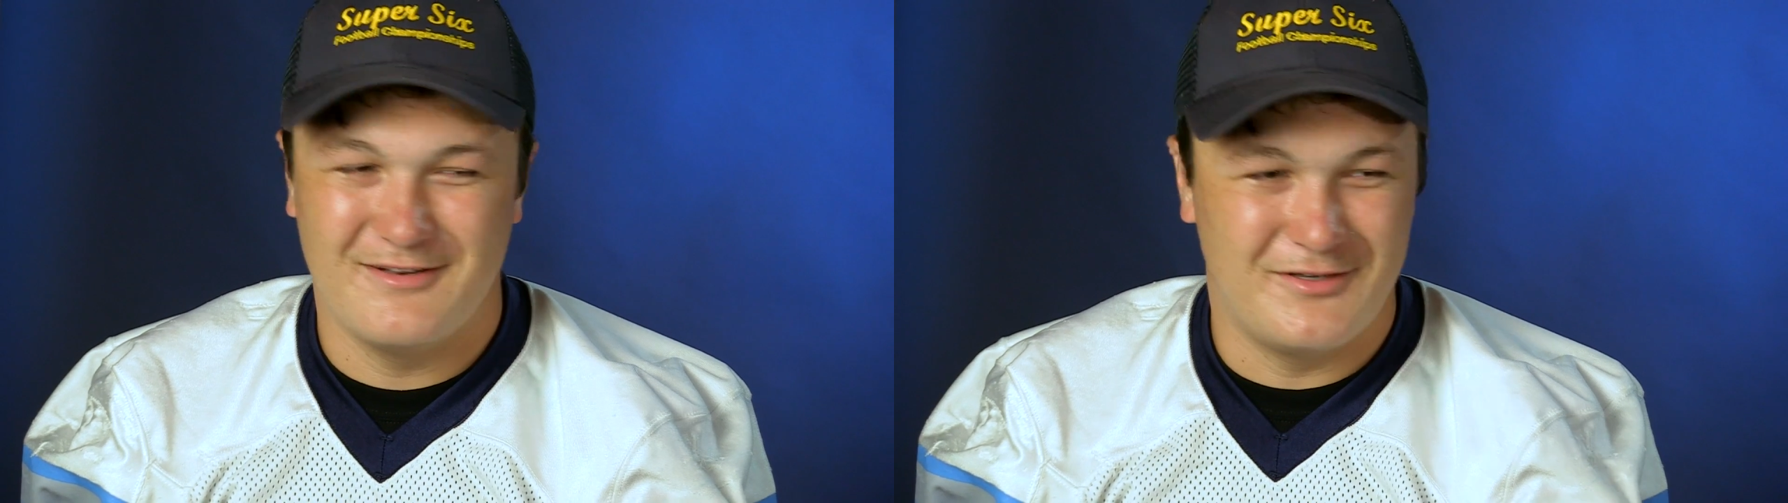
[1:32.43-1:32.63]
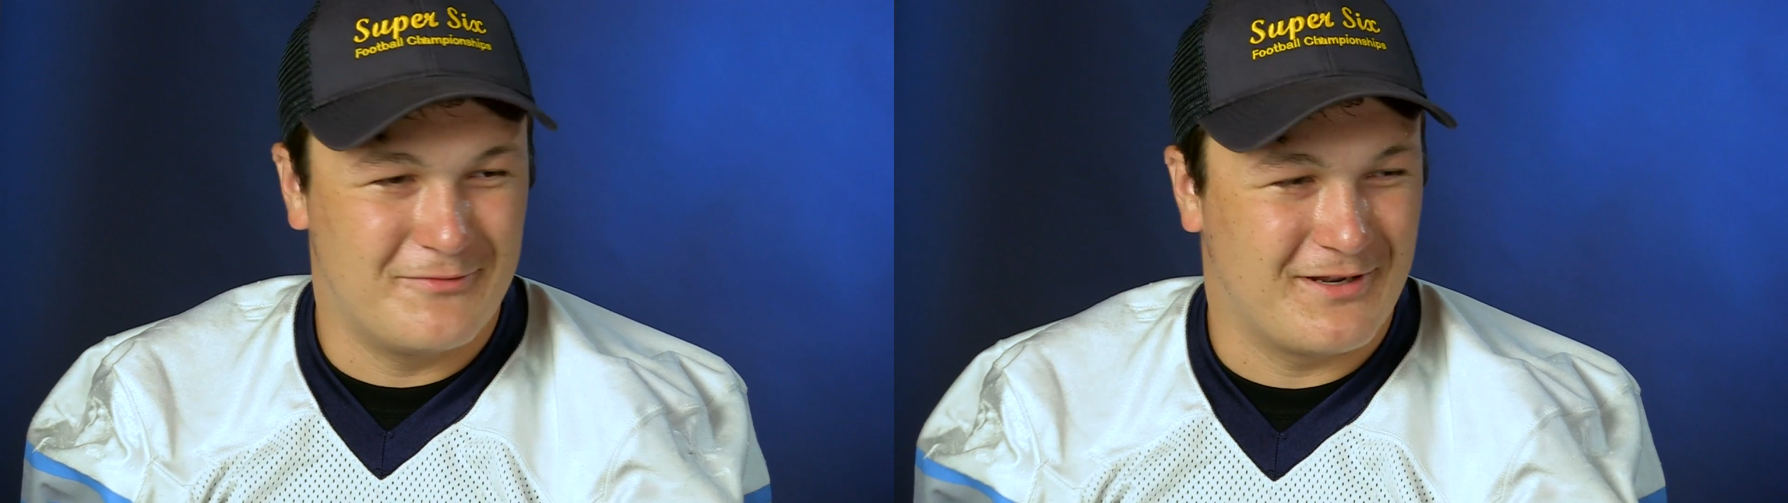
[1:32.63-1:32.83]

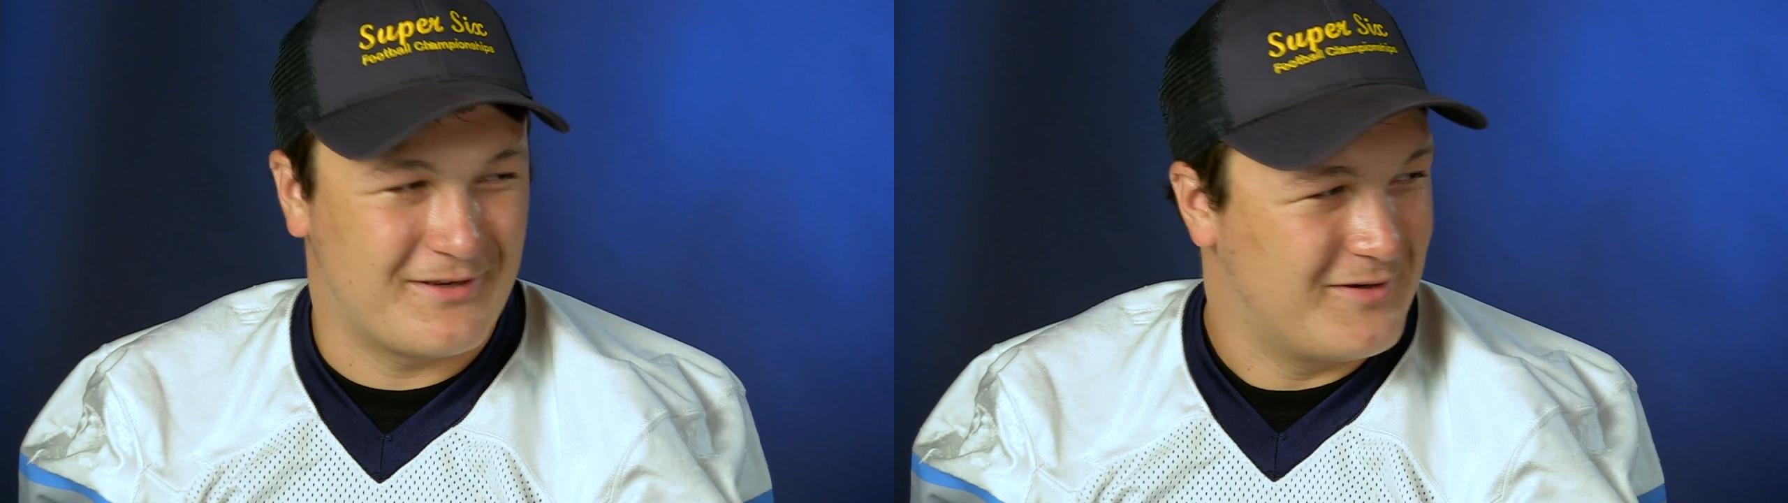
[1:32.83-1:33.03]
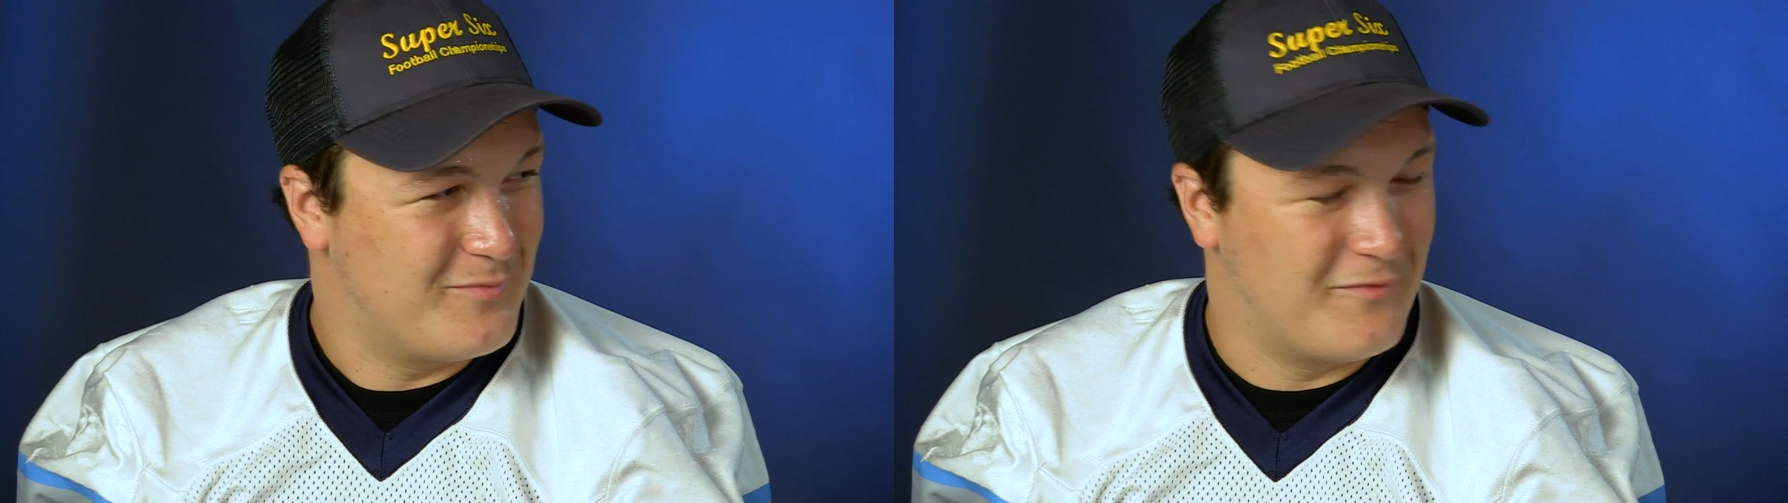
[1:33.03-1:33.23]
do what I
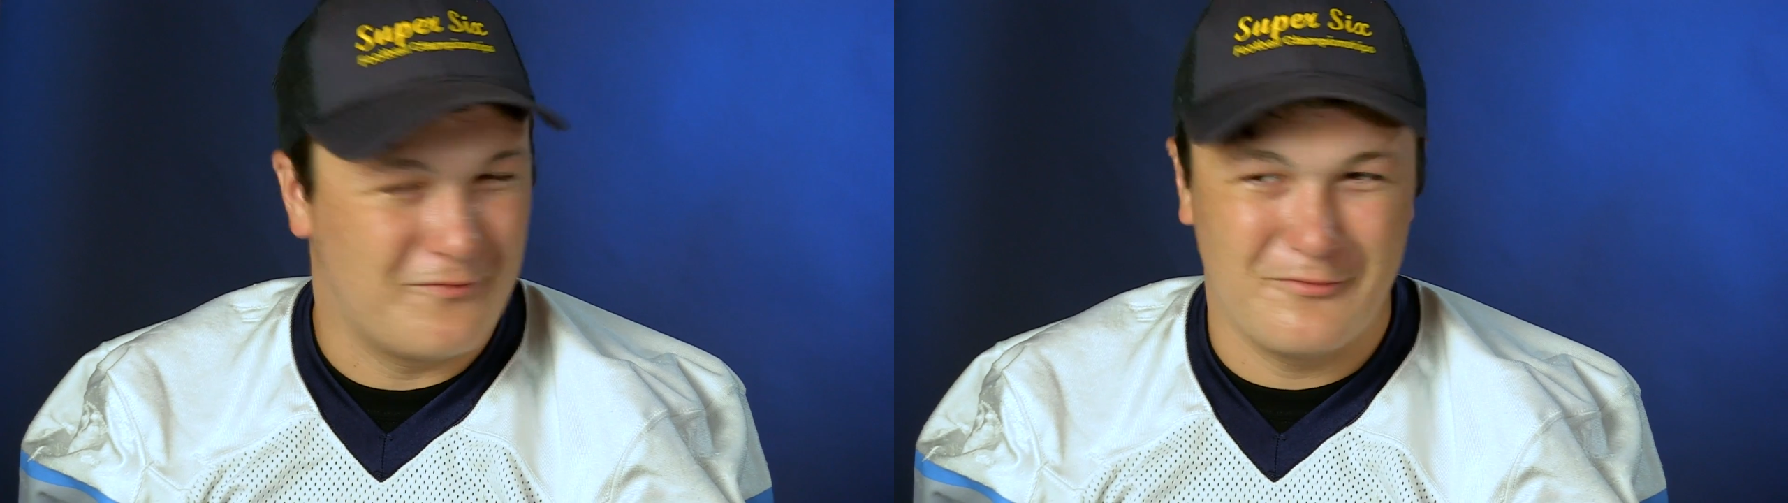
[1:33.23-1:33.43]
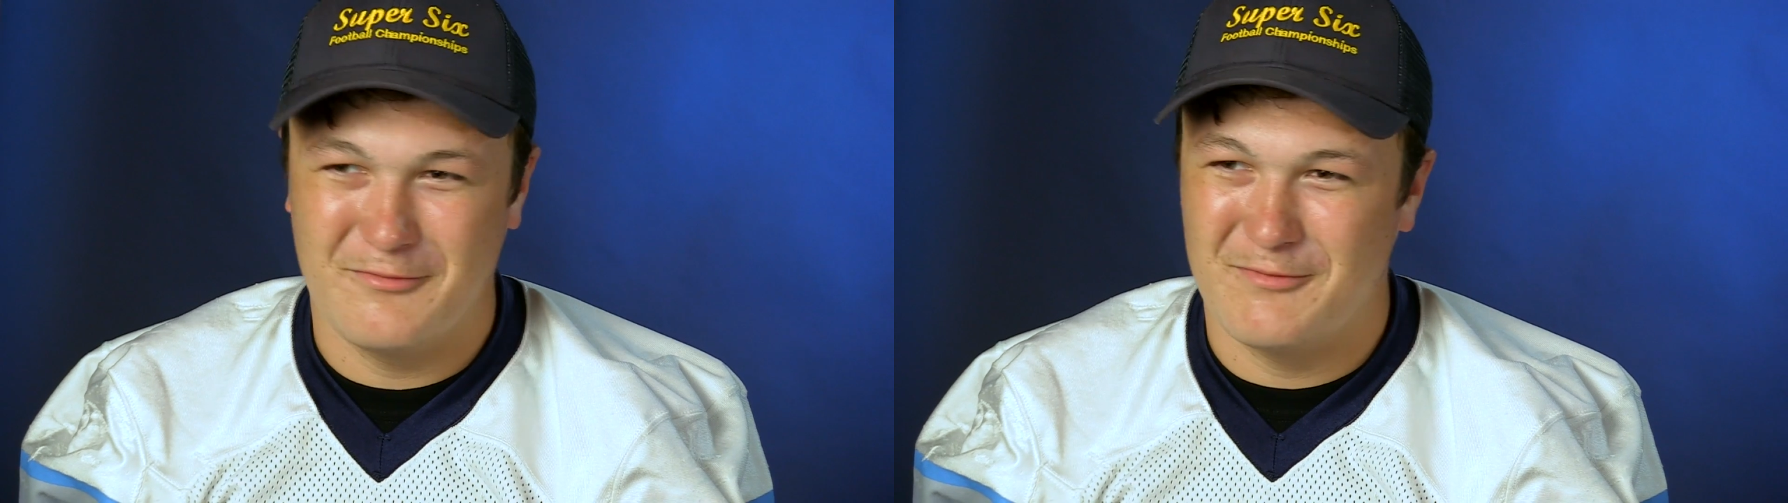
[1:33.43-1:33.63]
could
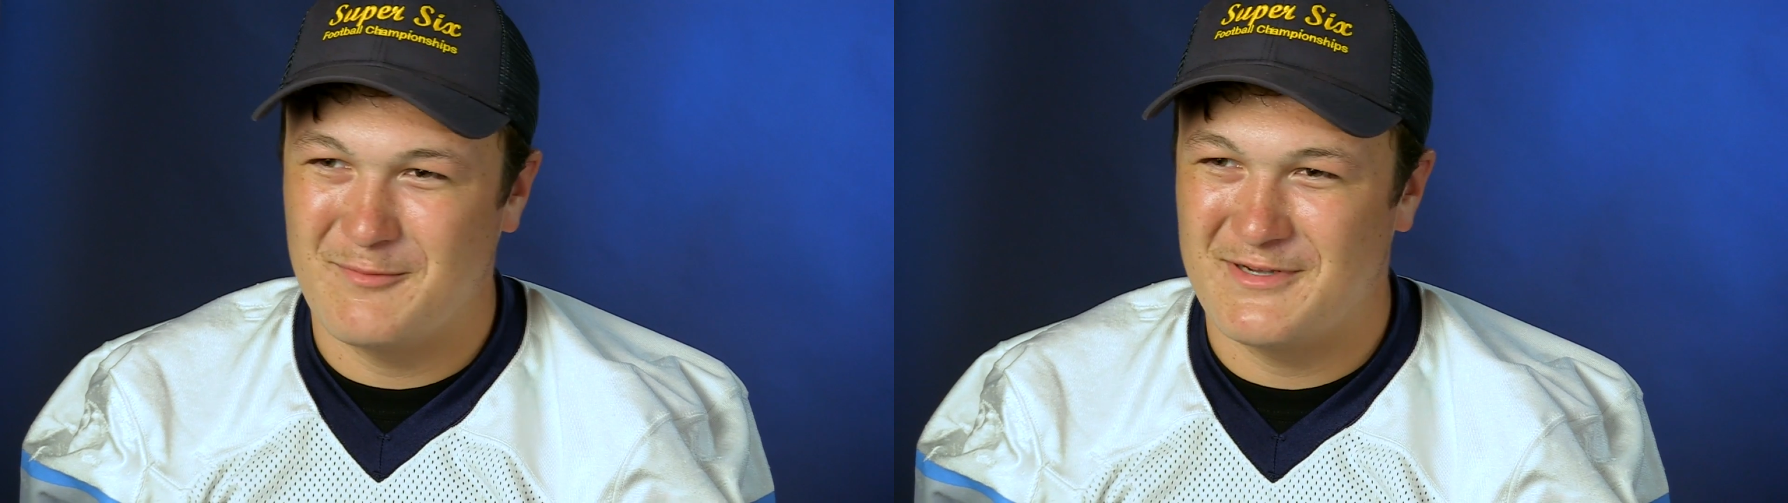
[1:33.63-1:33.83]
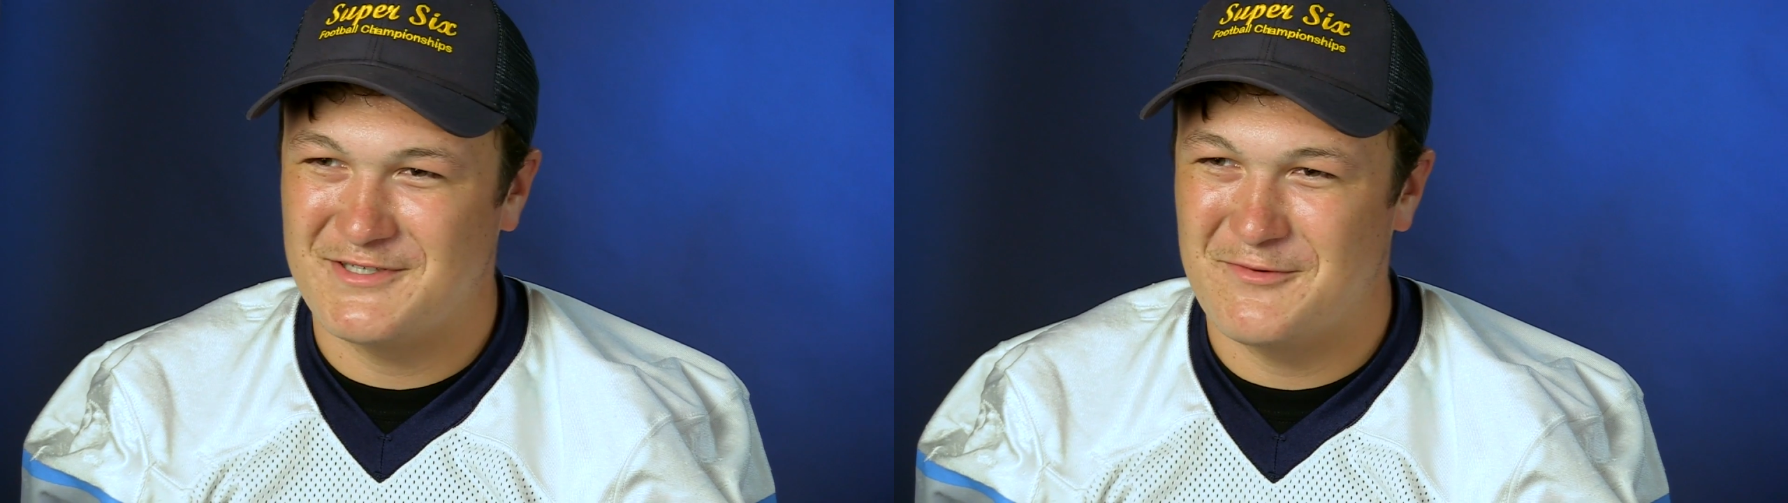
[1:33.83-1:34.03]
before with
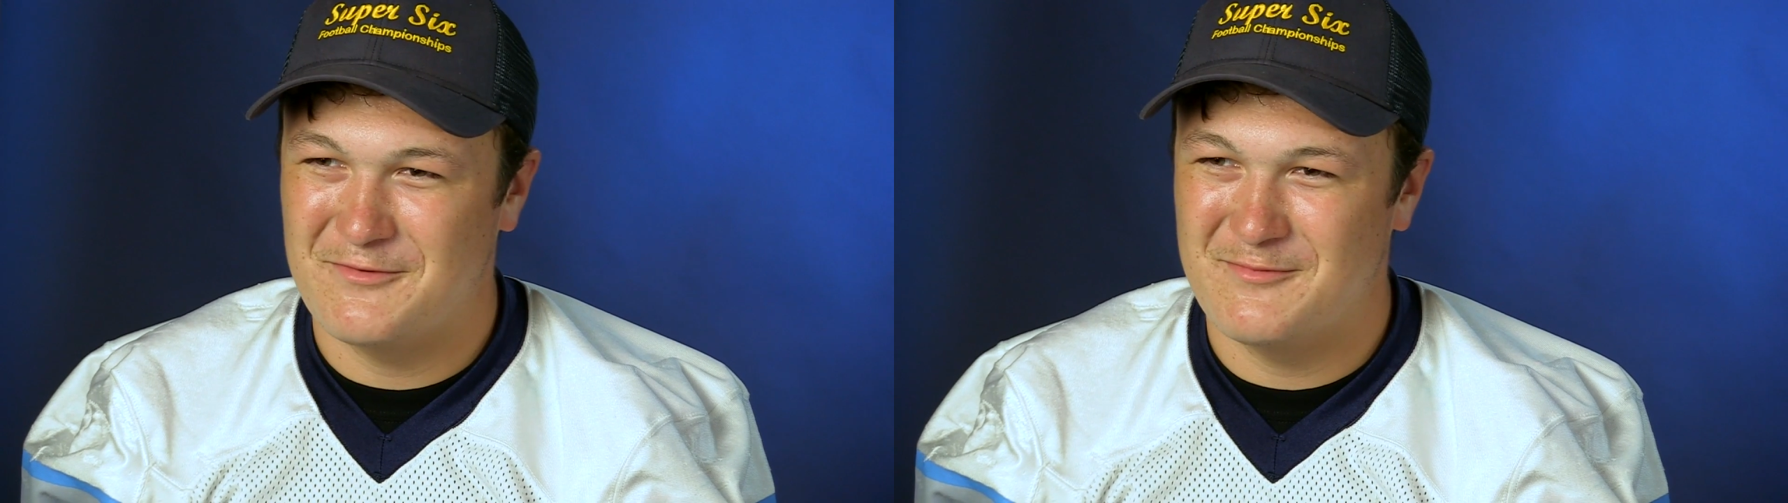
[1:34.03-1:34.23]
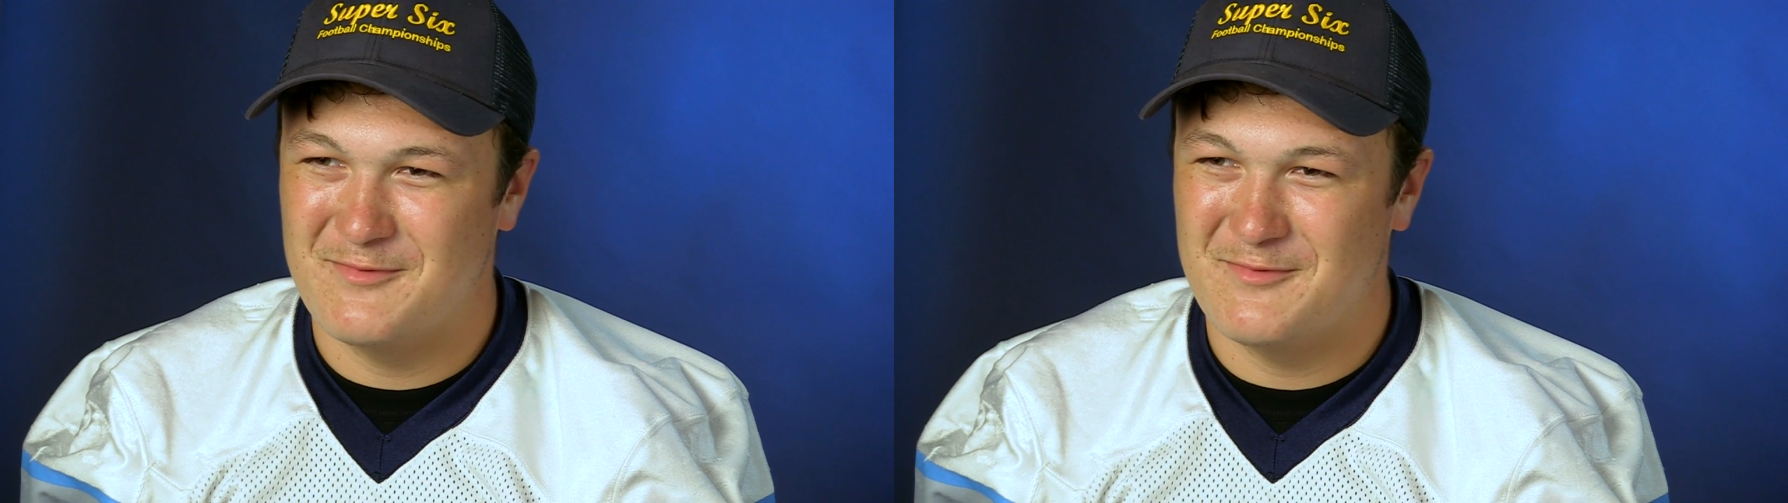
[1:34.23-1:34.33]
my shoulder,